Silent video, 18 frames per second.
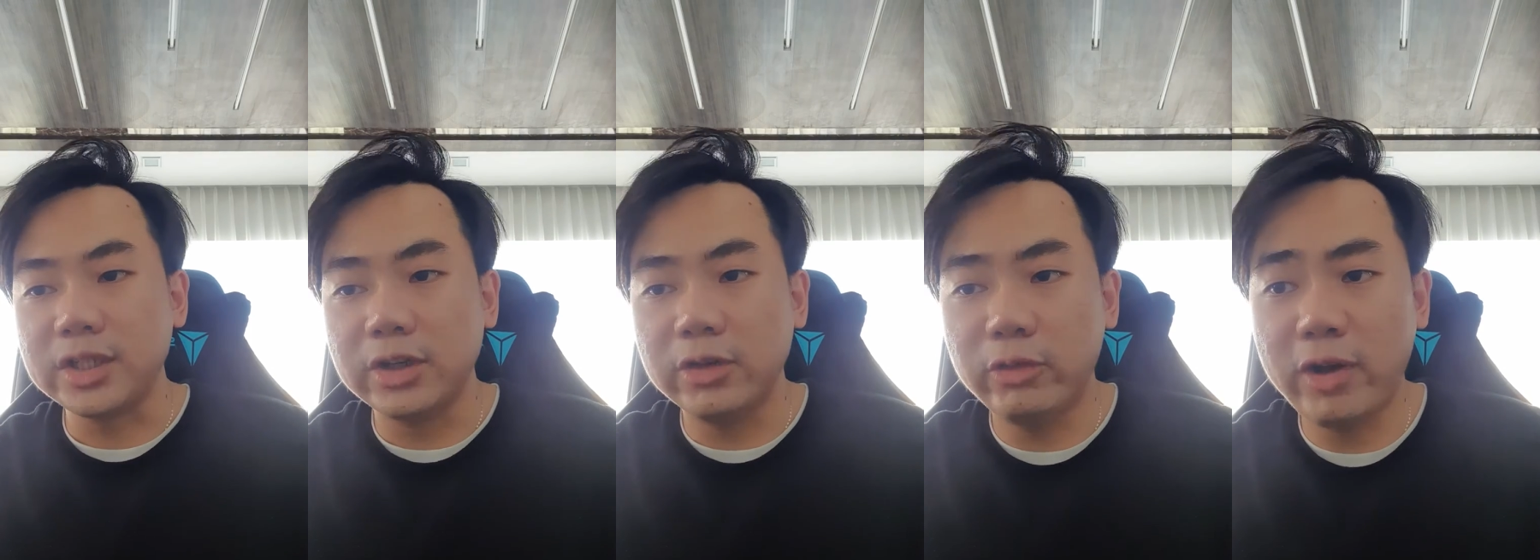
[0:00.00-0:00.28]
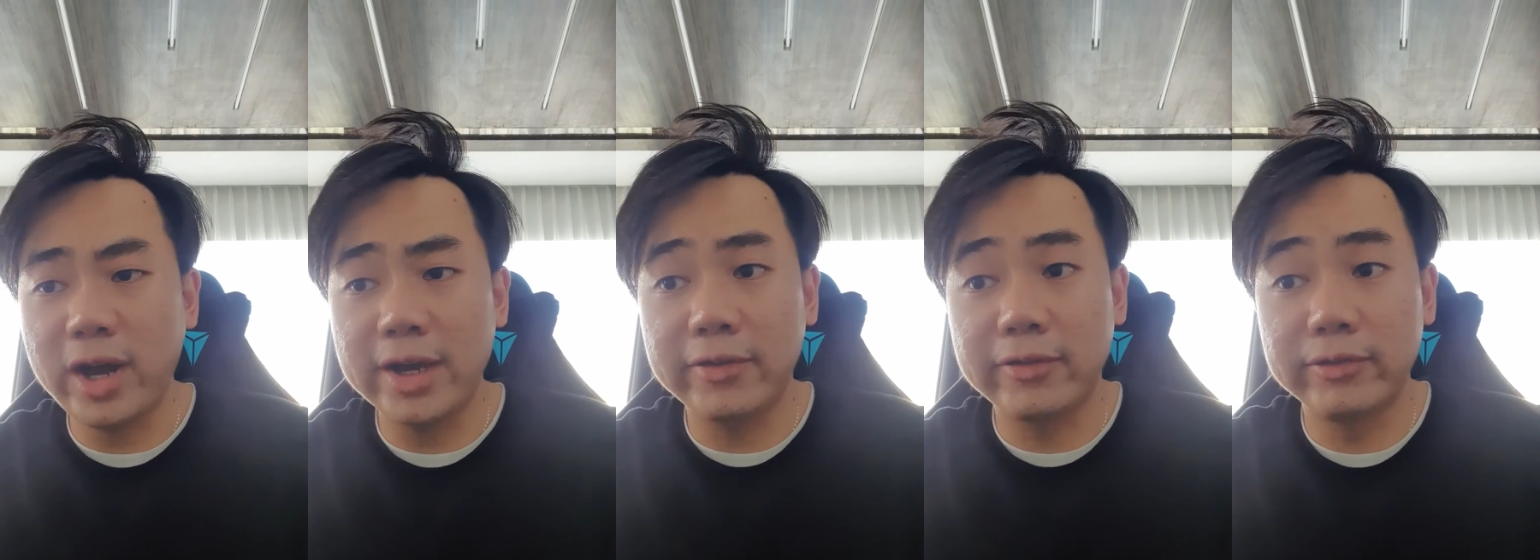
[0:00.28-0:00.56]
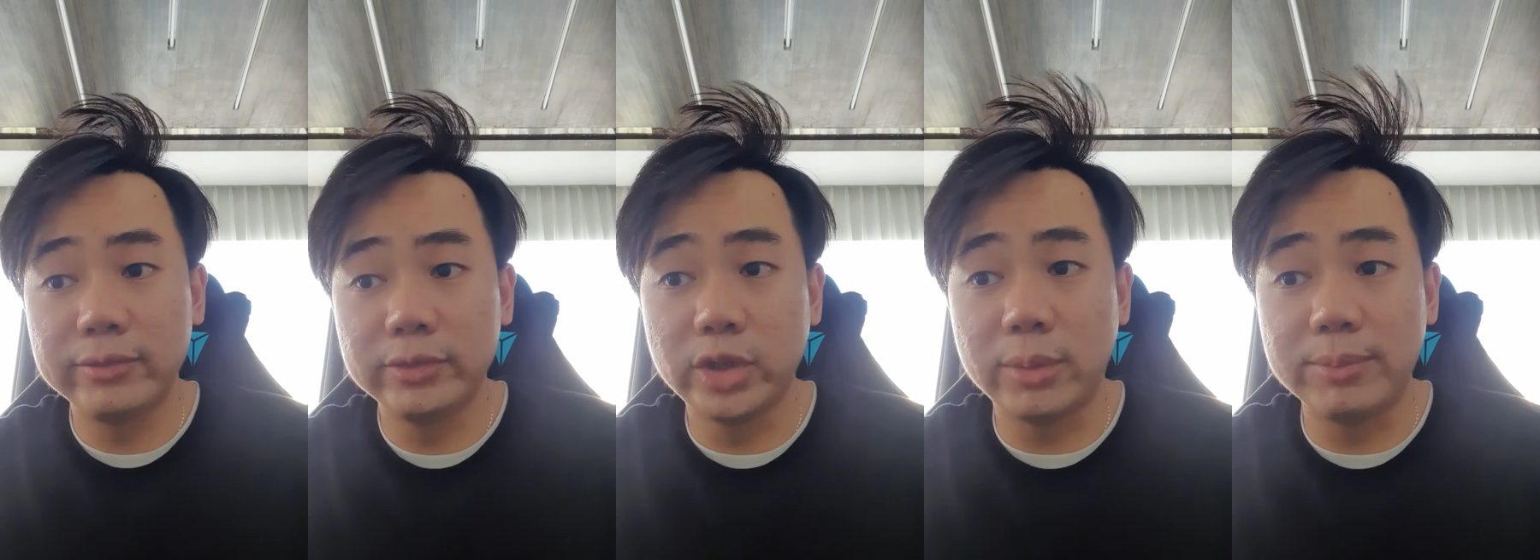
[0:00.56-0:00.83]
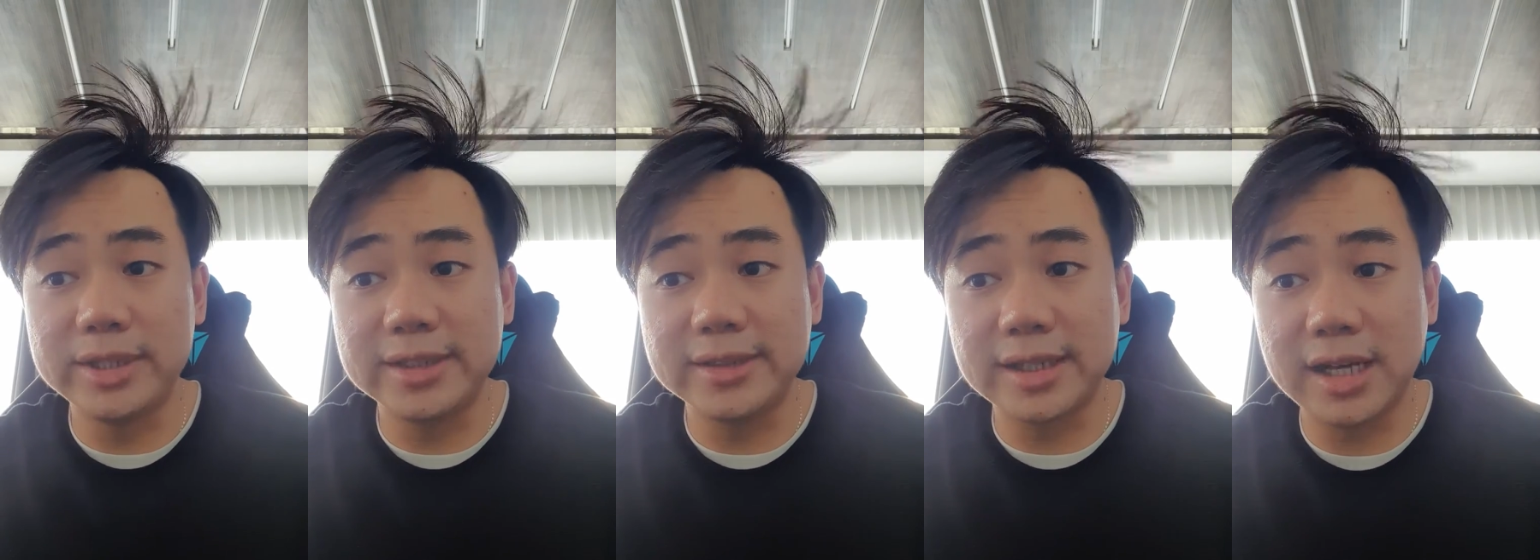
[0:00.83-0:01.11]
5.
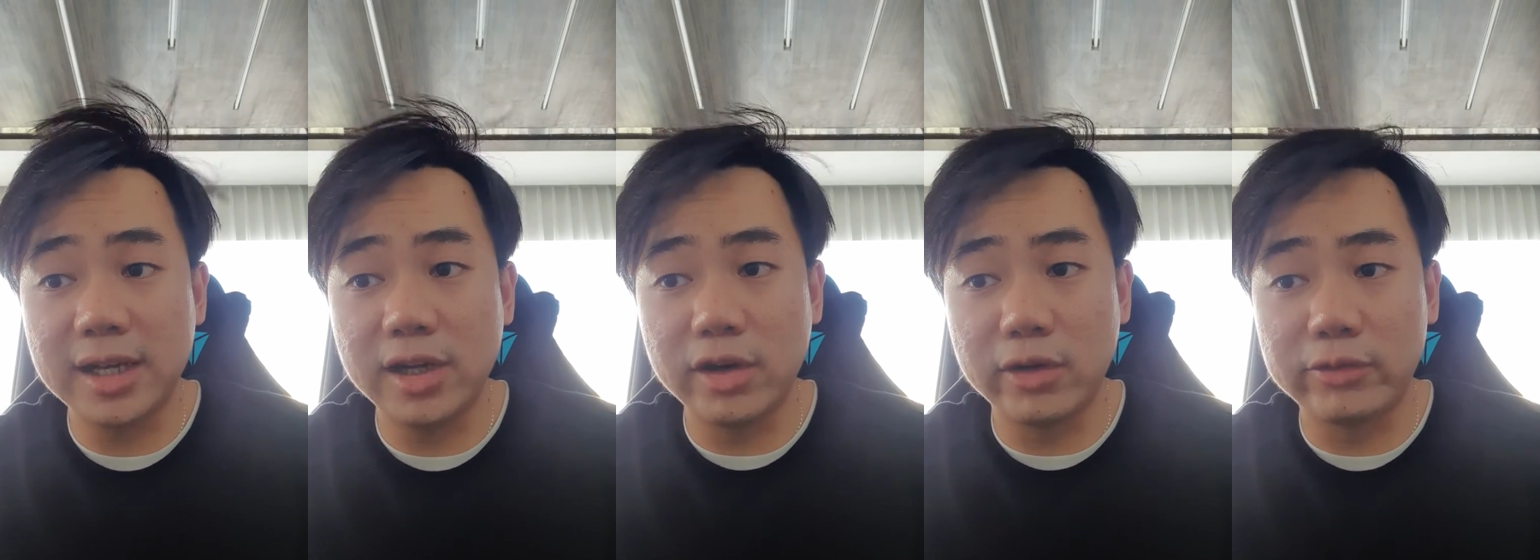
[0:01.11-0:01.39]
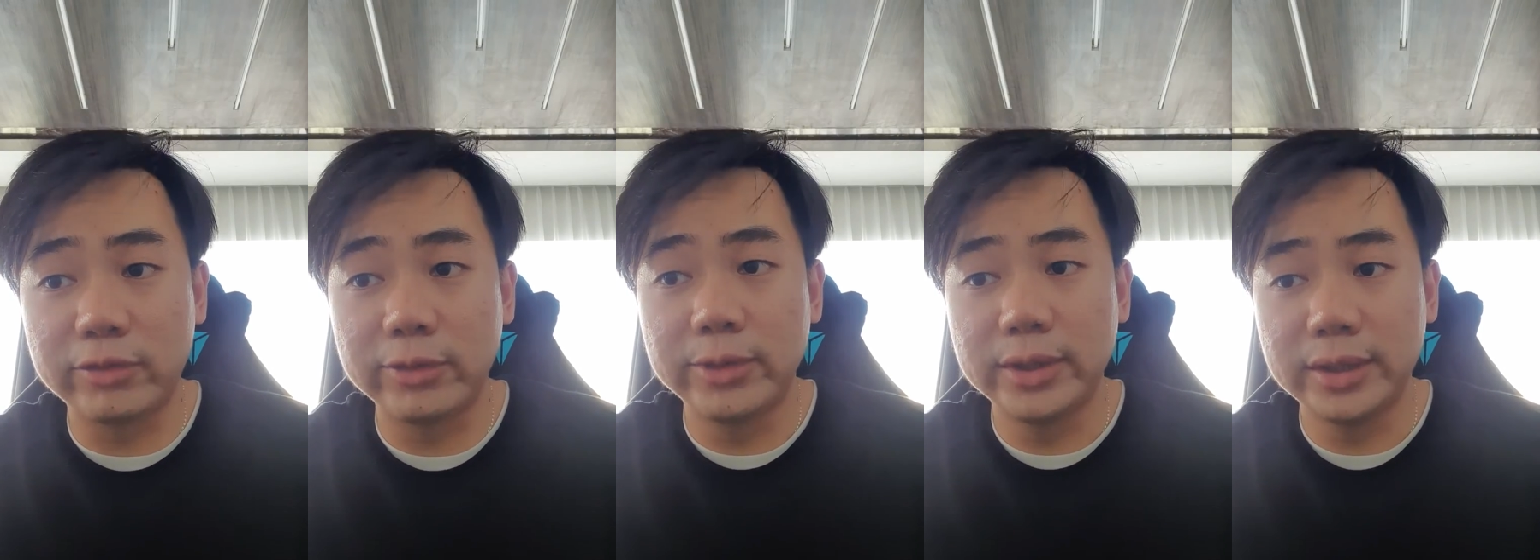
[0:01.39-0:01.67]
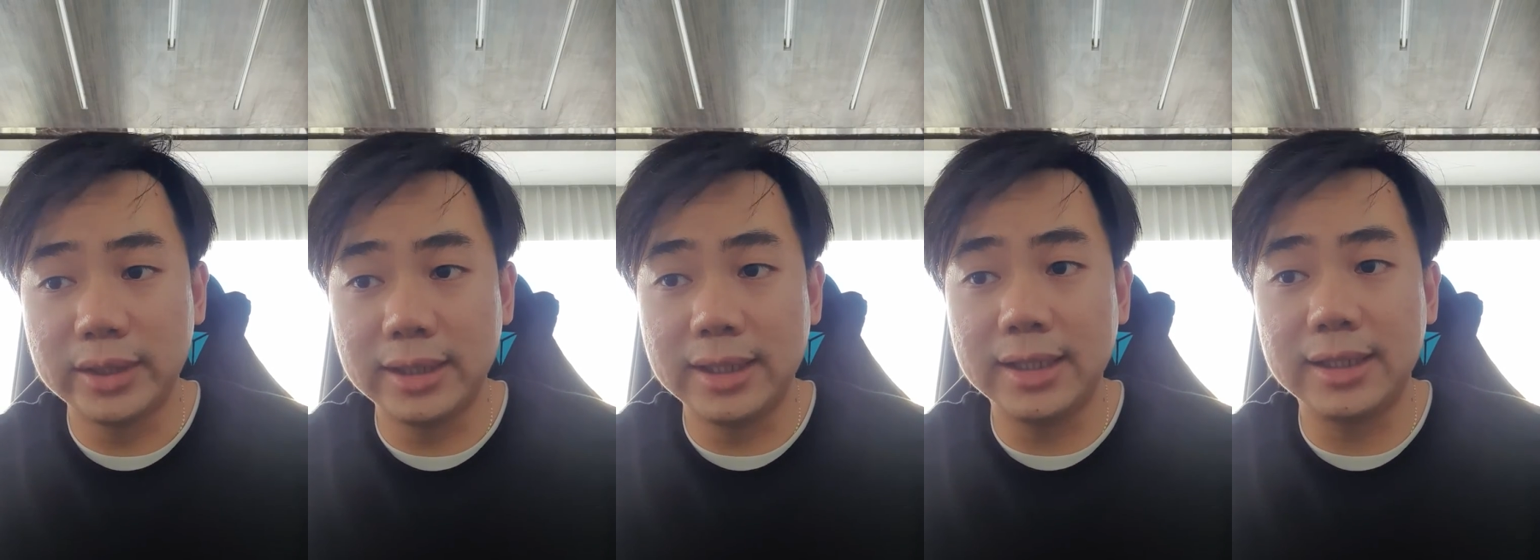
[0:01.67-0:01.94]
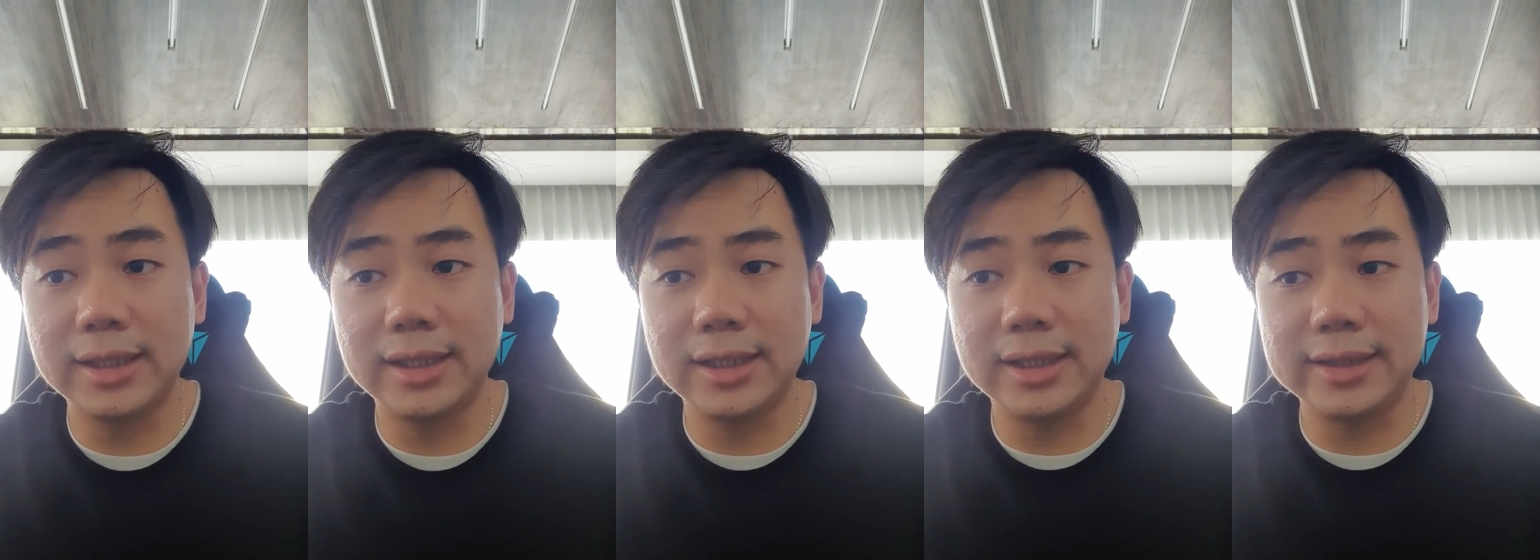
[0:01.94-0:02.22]
Domicile of
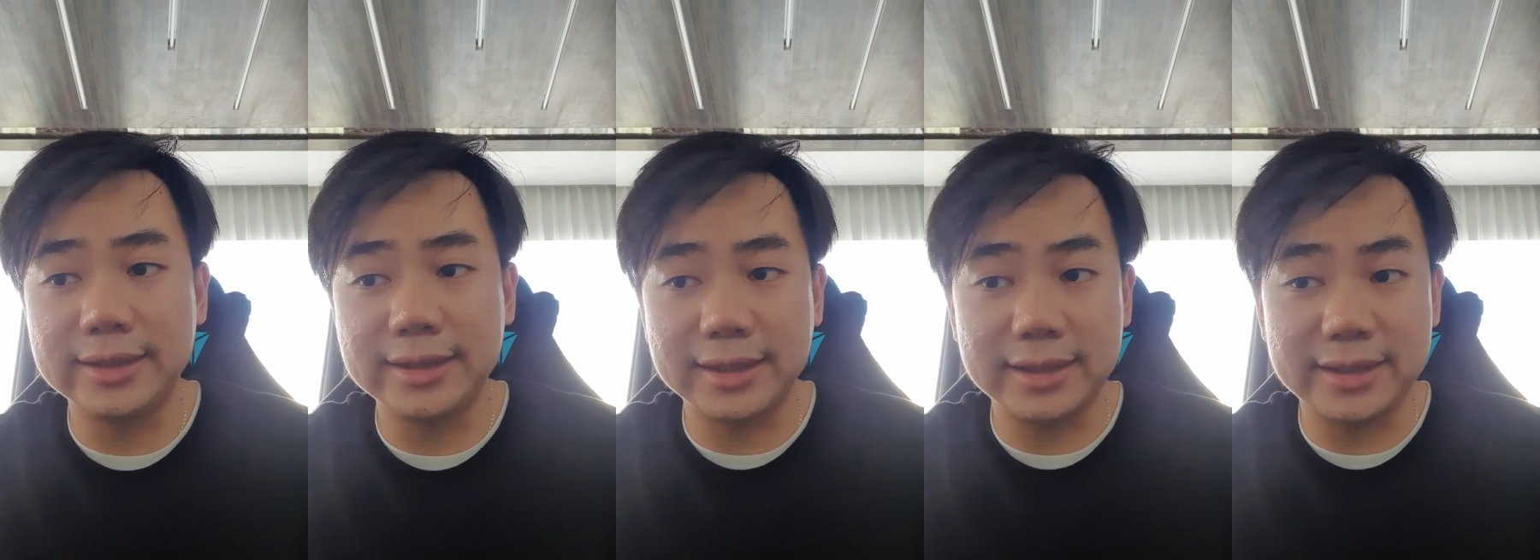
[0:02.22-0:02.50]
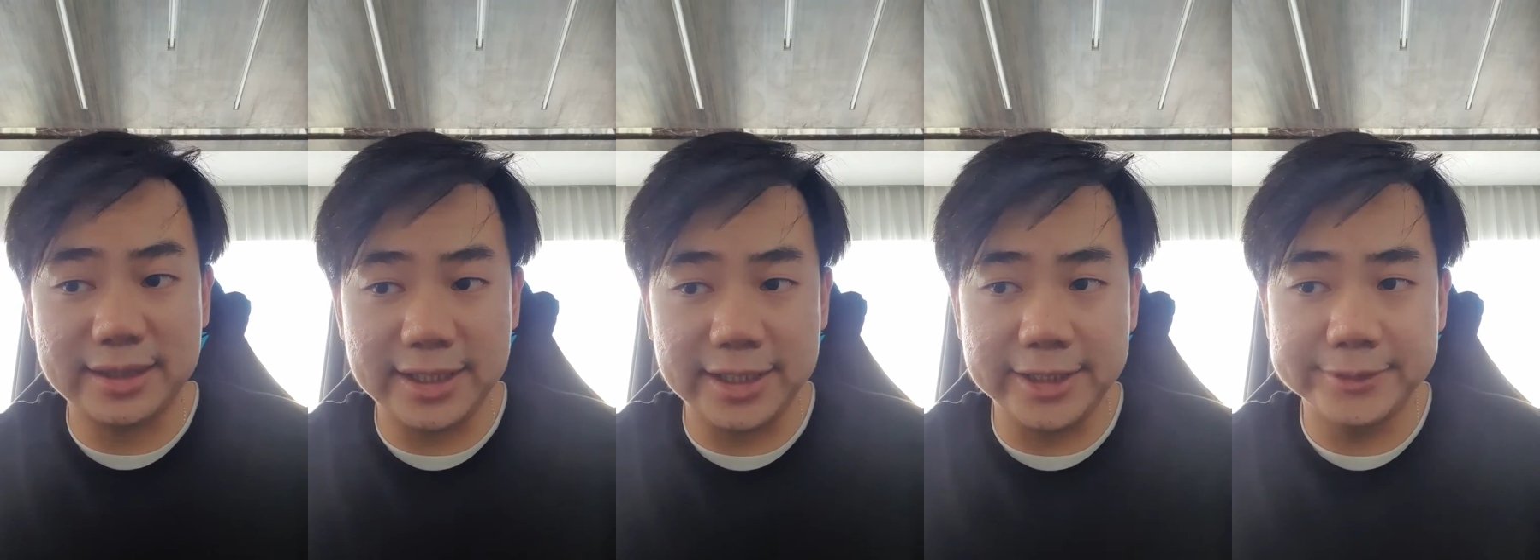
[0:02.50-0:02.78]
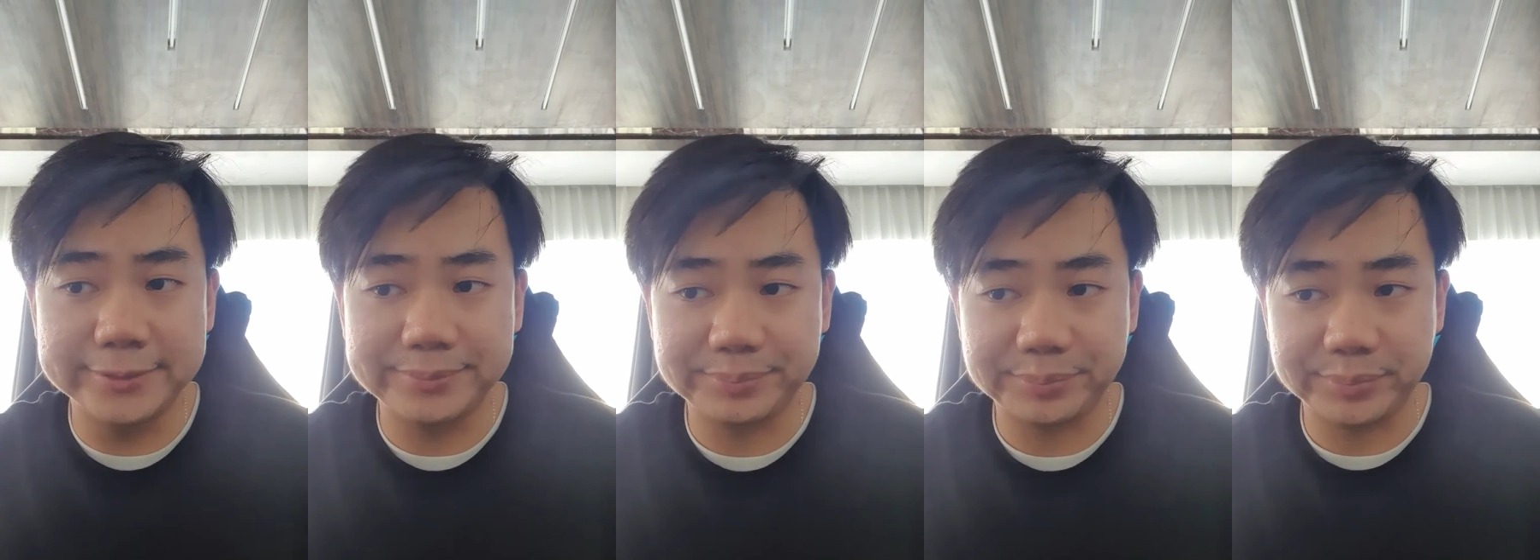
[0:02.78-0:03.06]
legal entity.